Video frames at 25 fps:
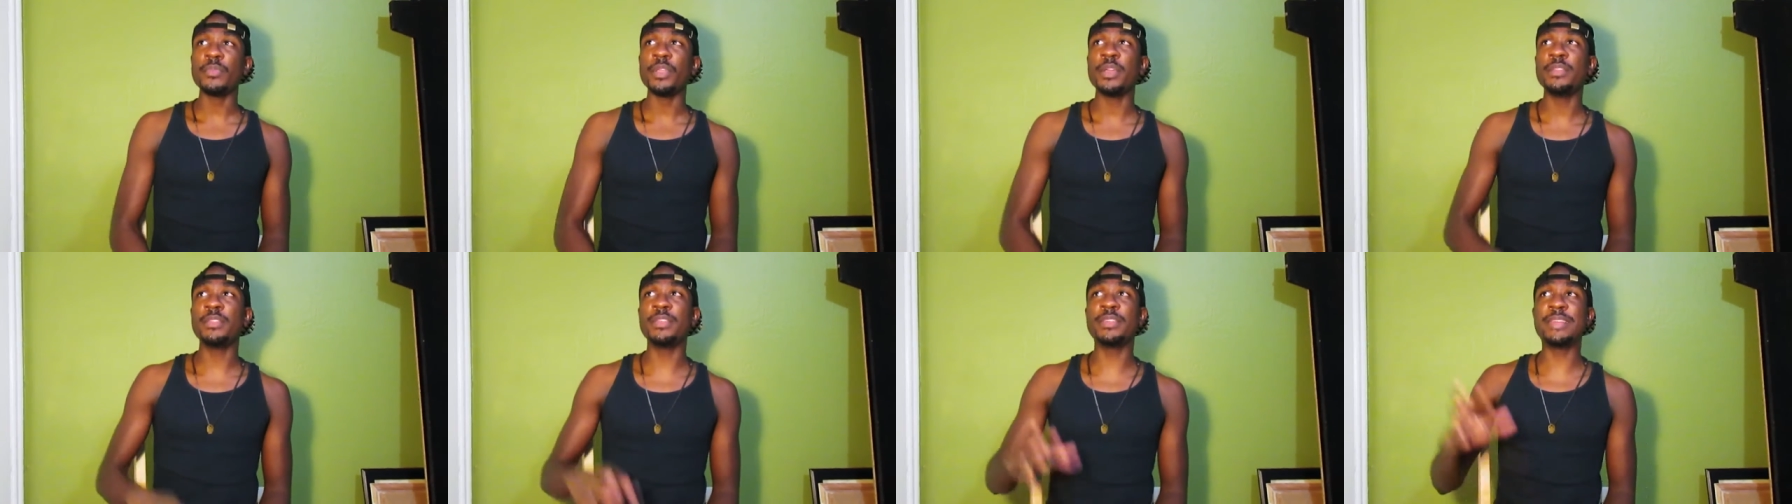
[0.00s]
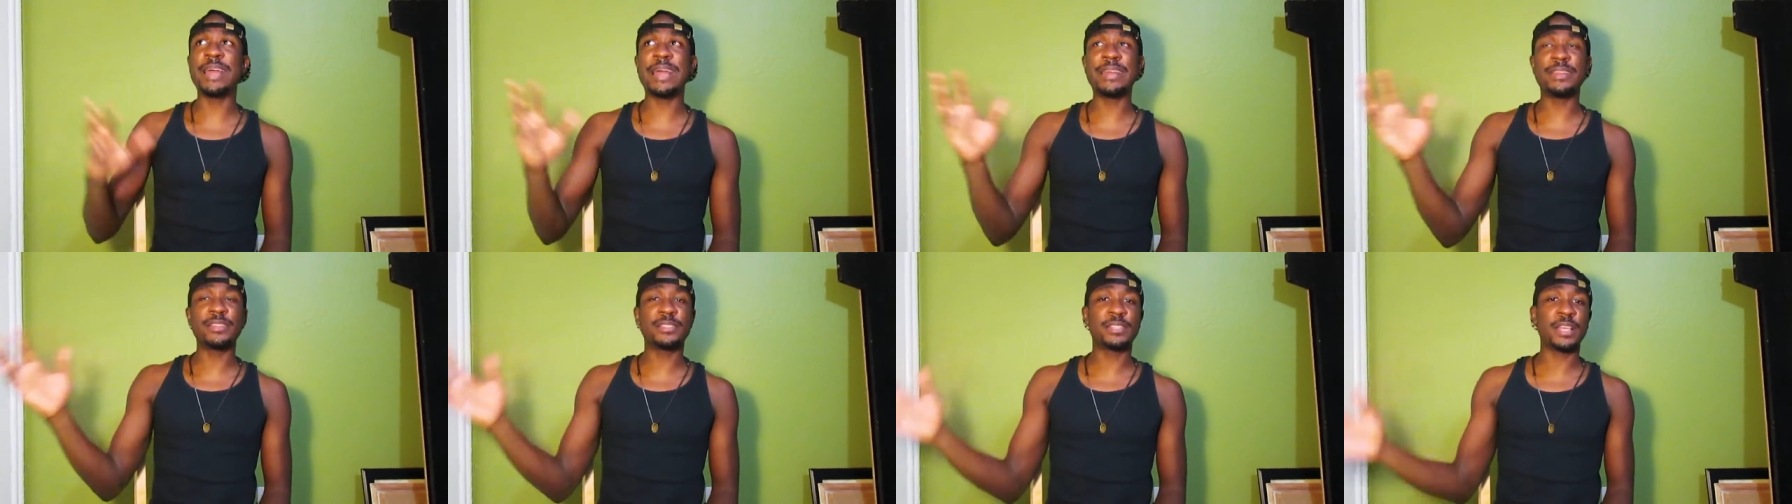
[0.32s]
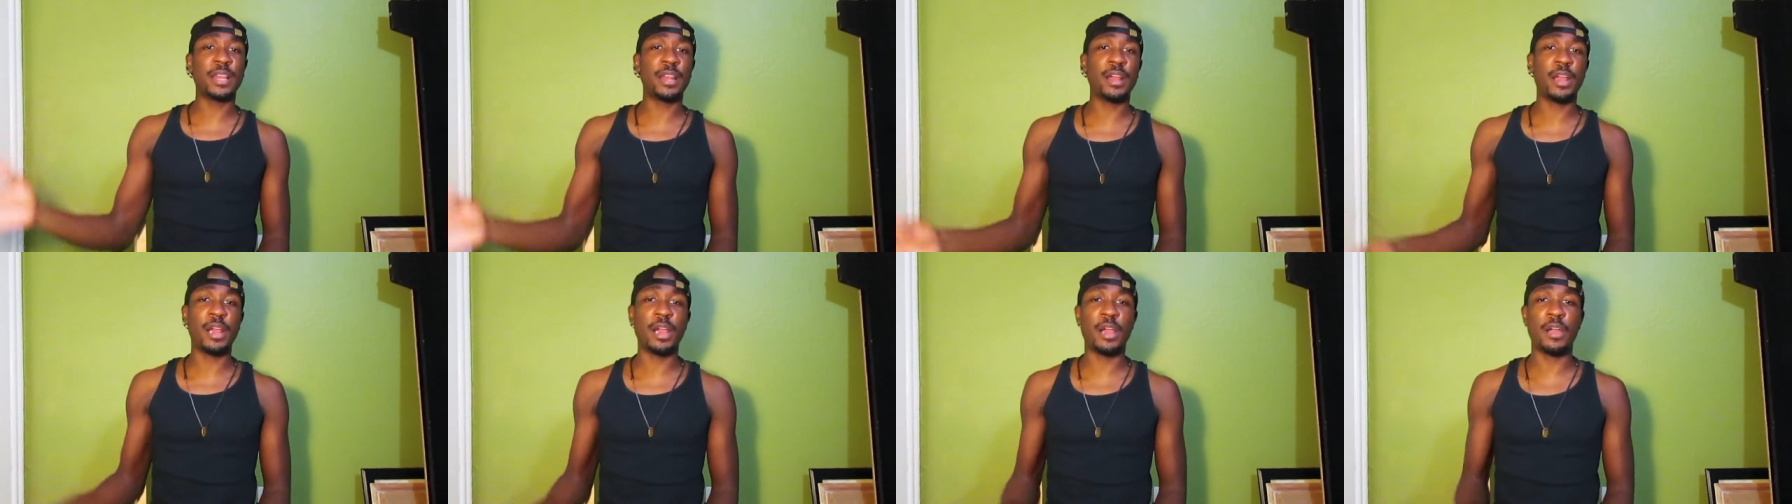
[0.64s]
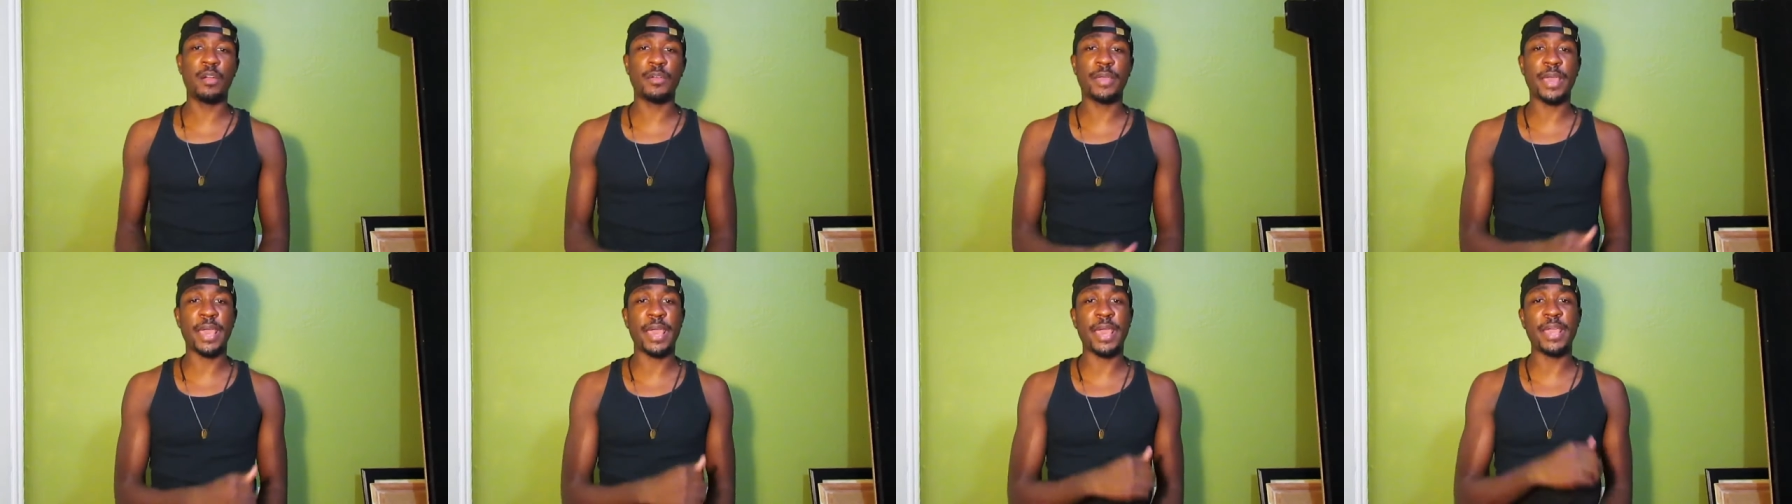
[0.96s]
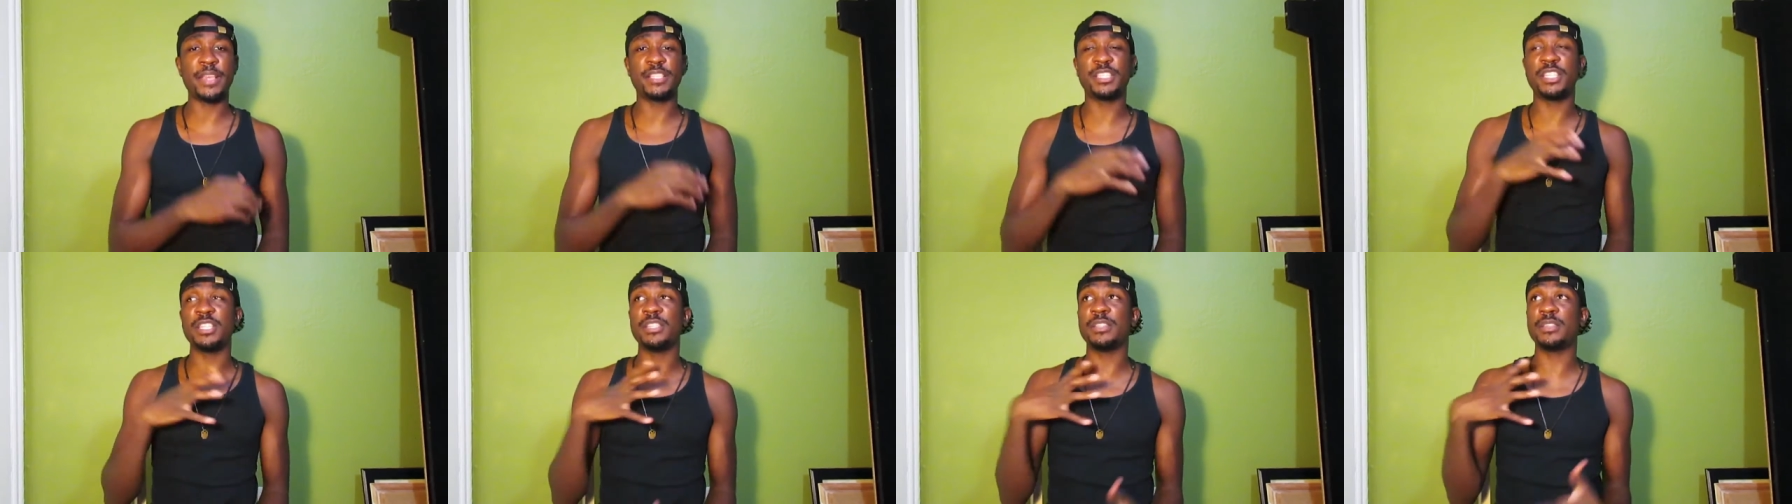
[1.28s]
The doctor's telling her,
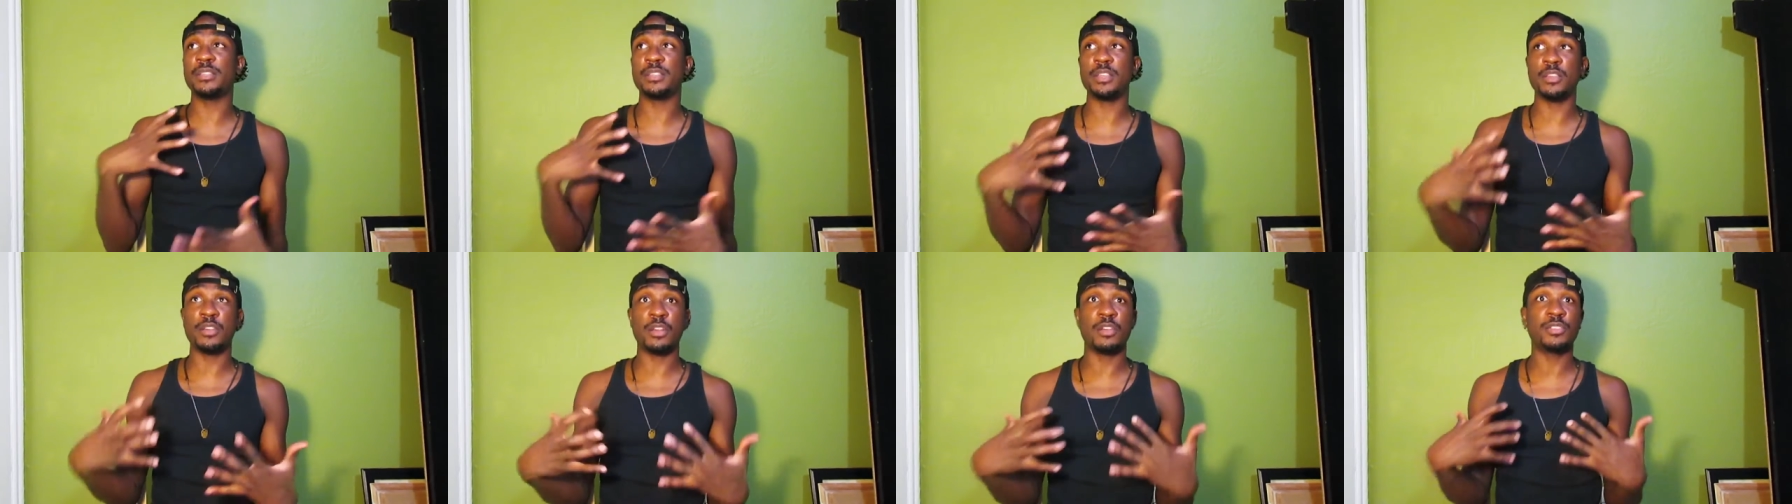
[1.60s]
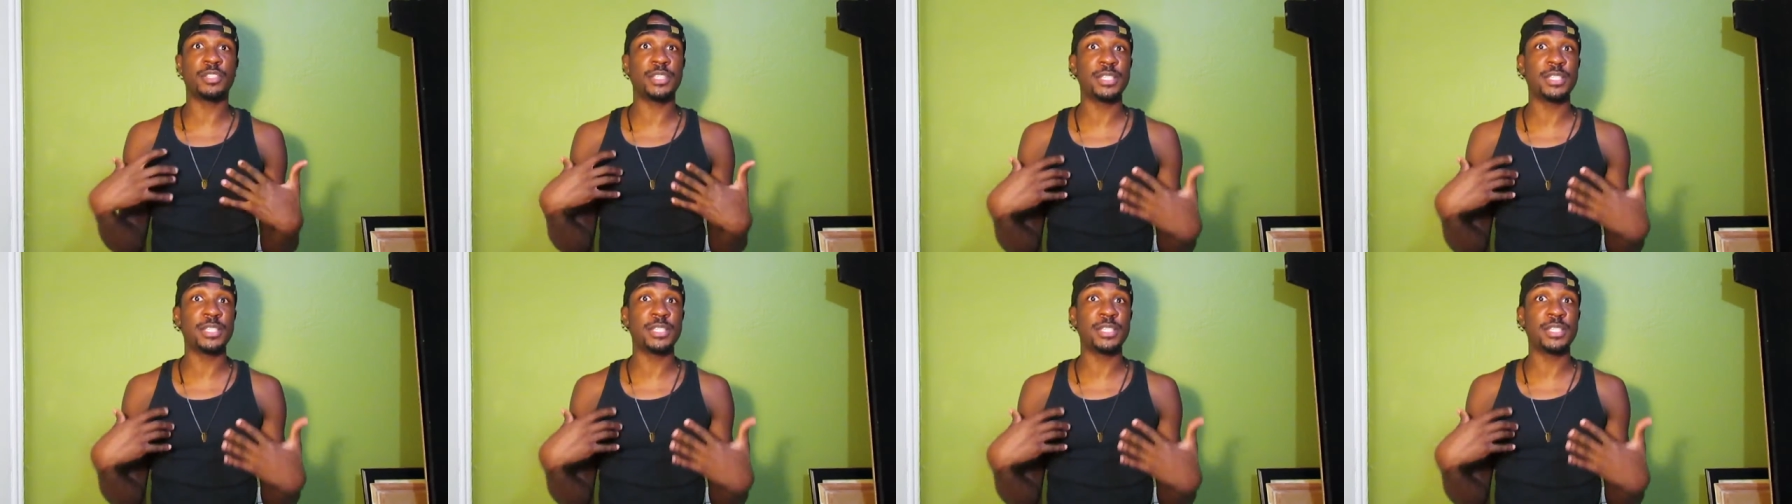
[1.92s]
okay, she's telling